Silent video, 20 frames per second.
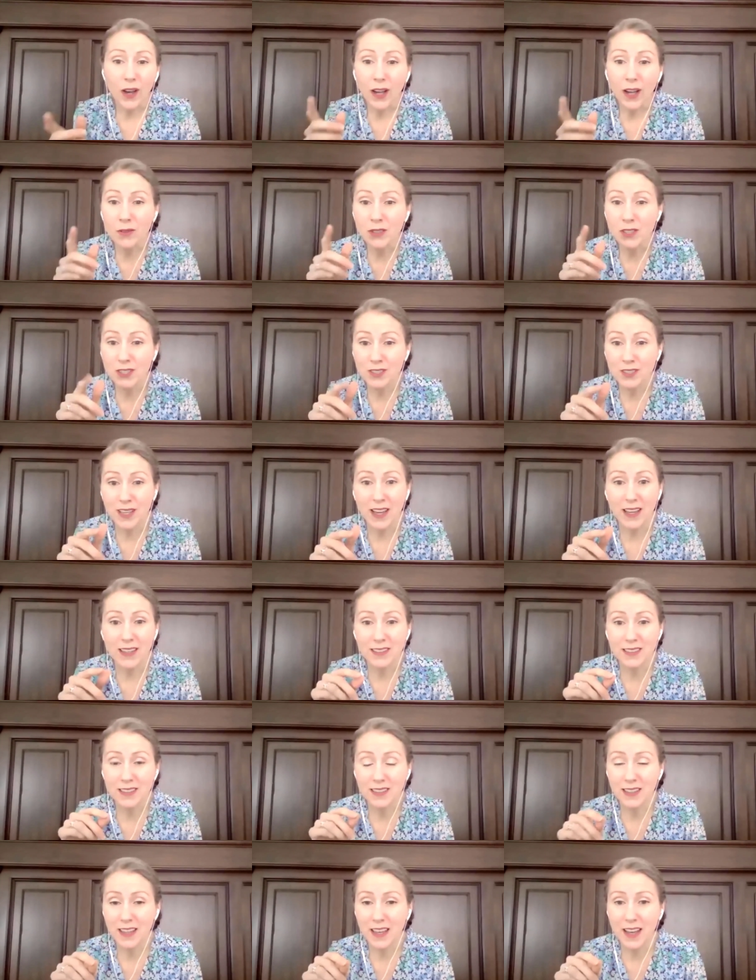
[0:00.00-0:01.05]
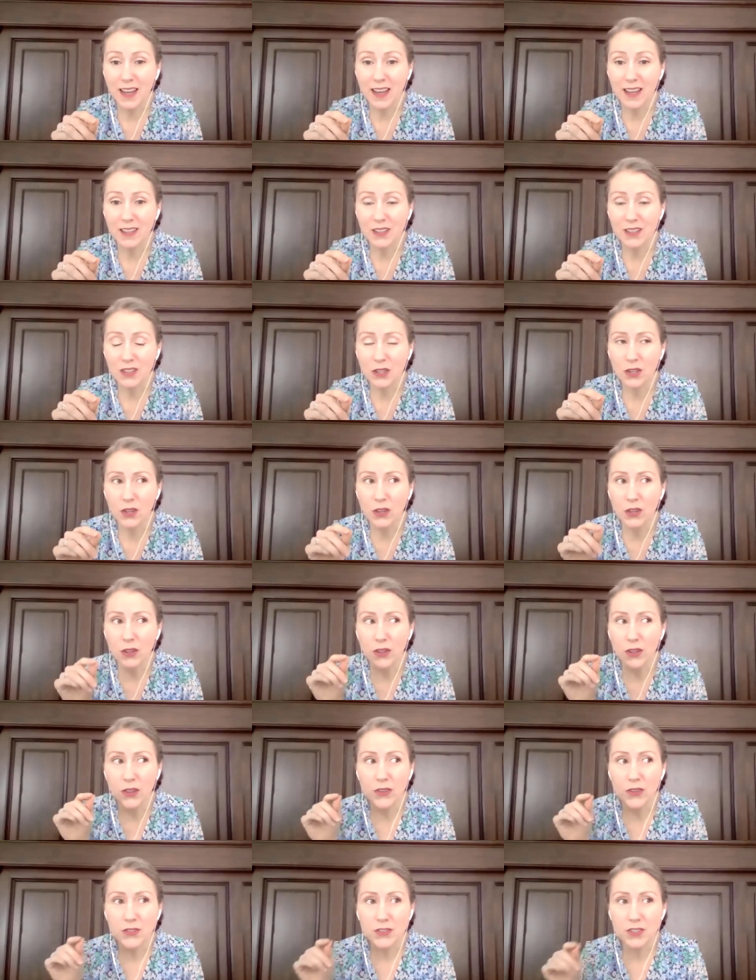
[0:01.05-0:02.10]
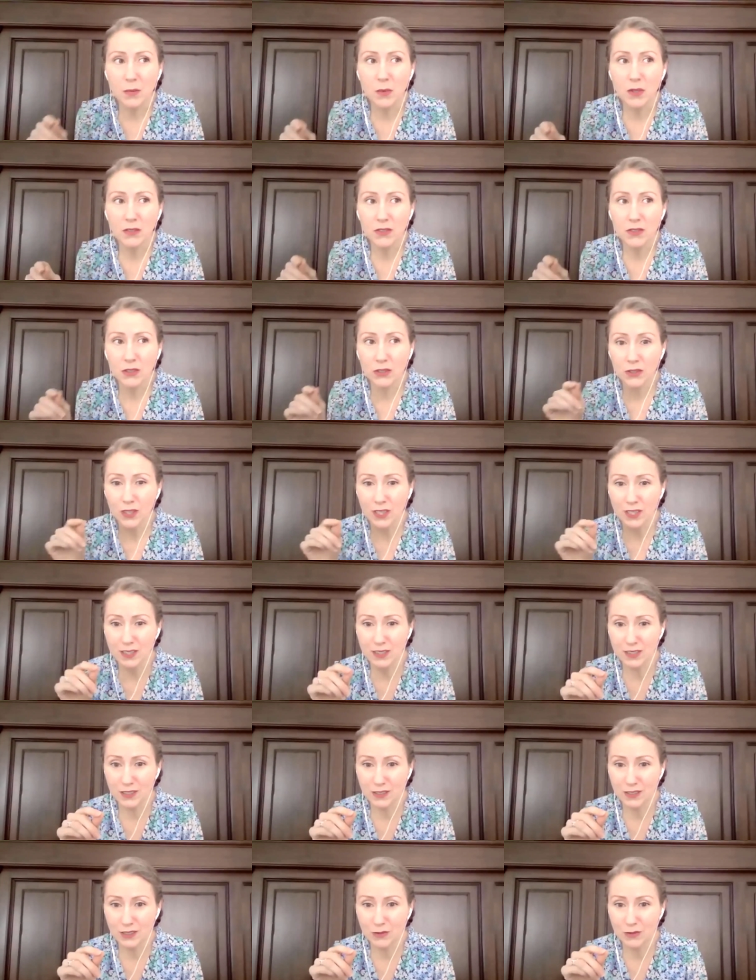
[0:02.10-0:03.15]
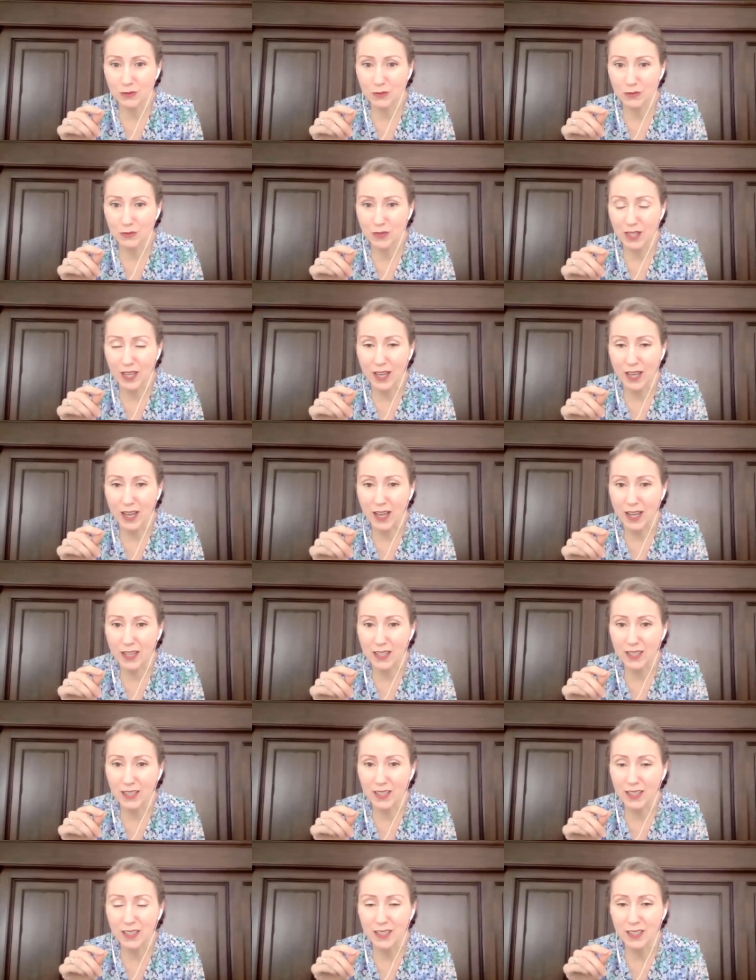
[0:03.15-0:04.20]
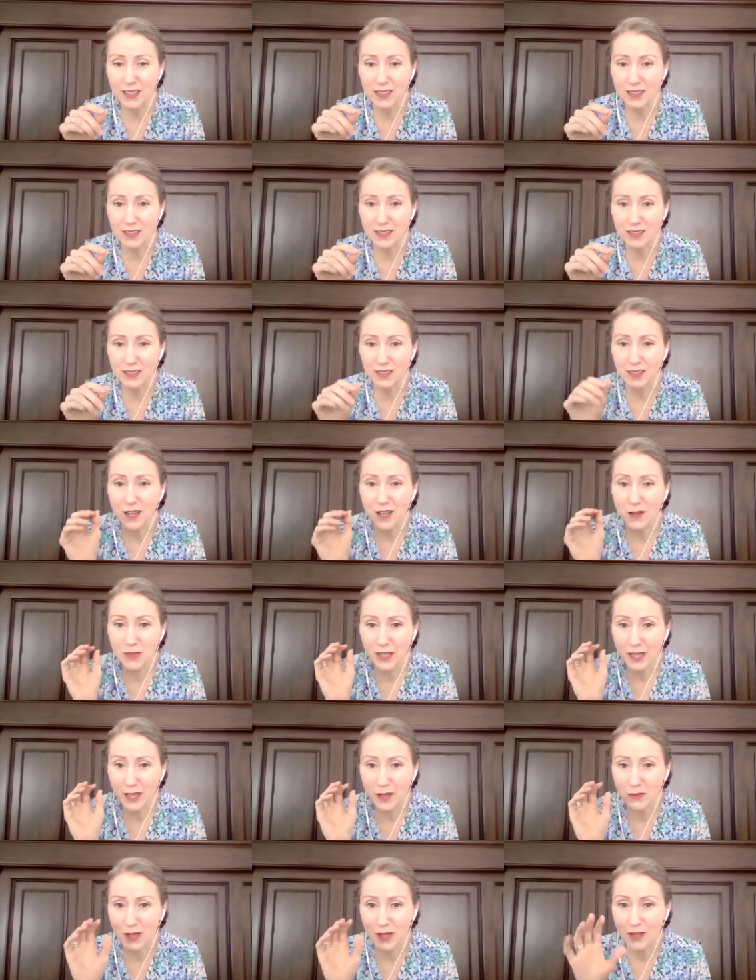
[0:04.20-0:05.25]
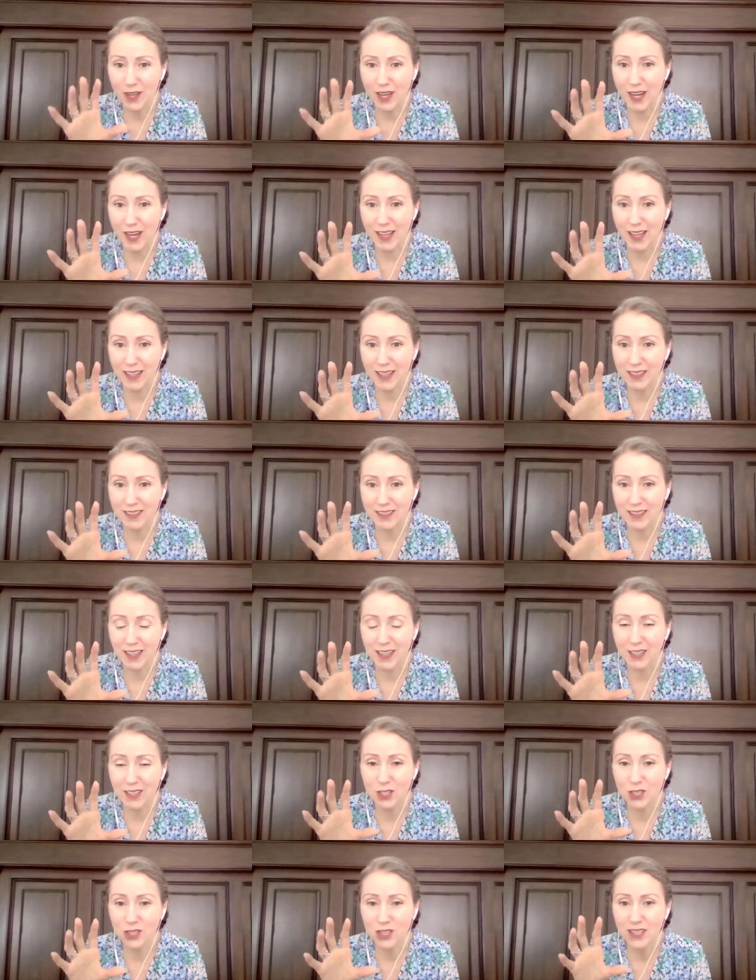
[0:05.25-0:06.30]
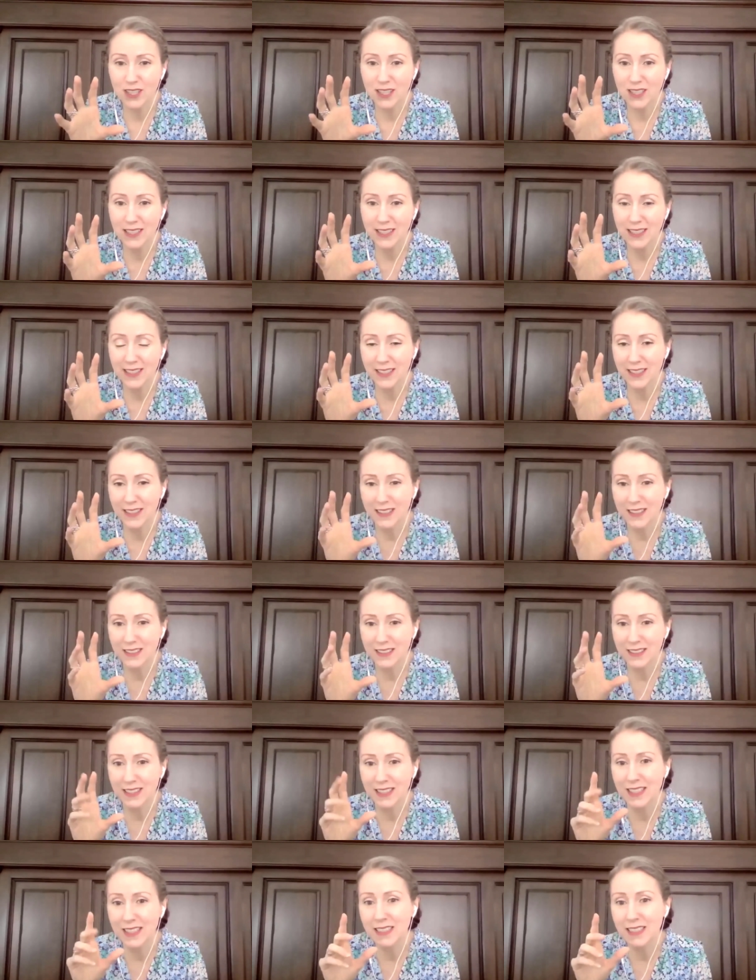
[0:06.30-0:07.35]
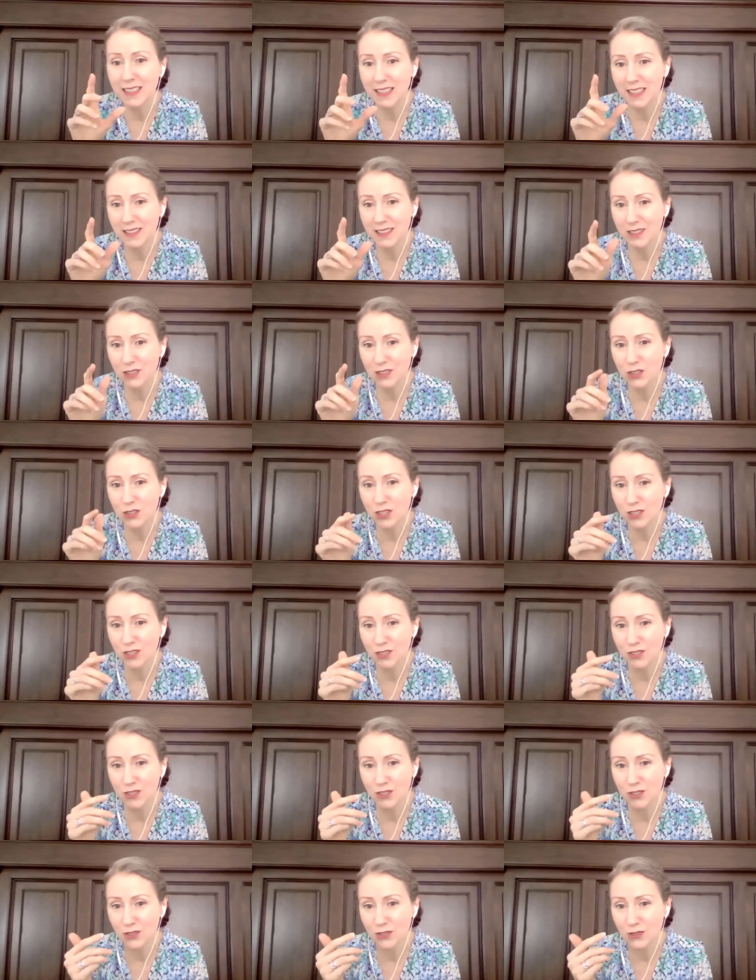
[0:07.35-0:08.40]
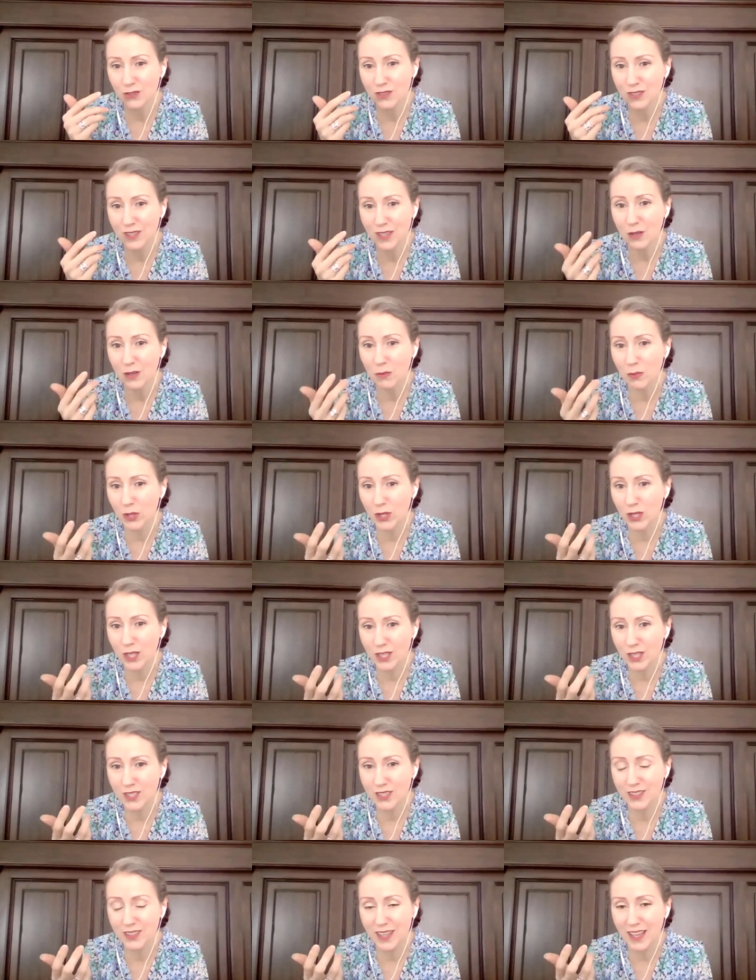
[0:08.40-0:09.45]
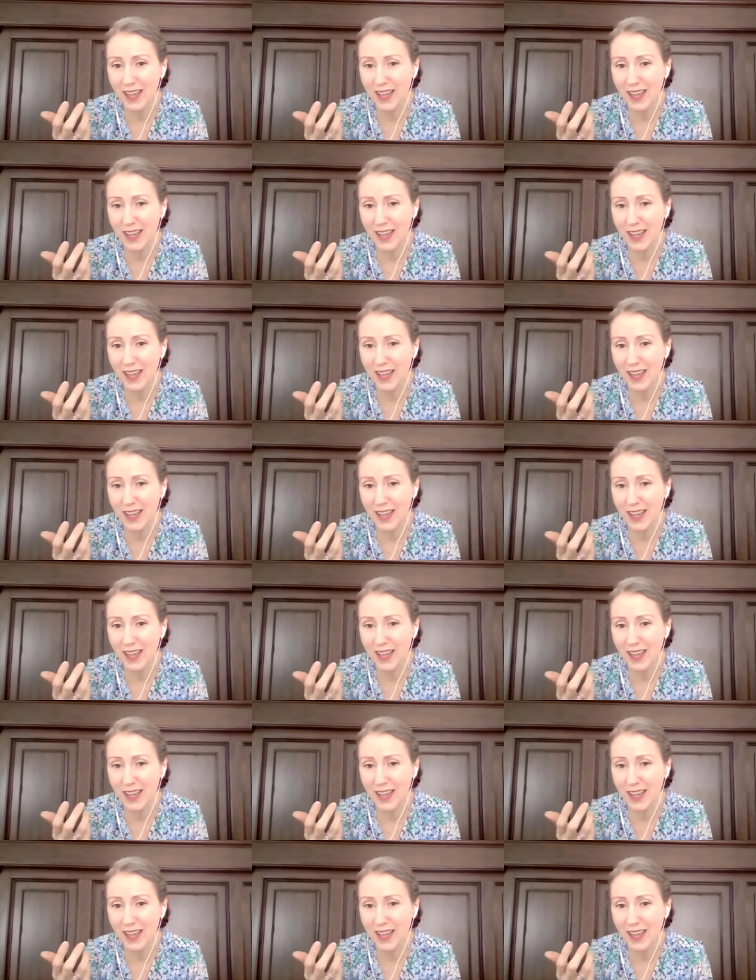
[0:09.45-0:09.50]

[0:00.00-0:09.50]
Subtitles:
I would just add to that, some of the criticism that is coming at Marianne is that she is in this just to sell books.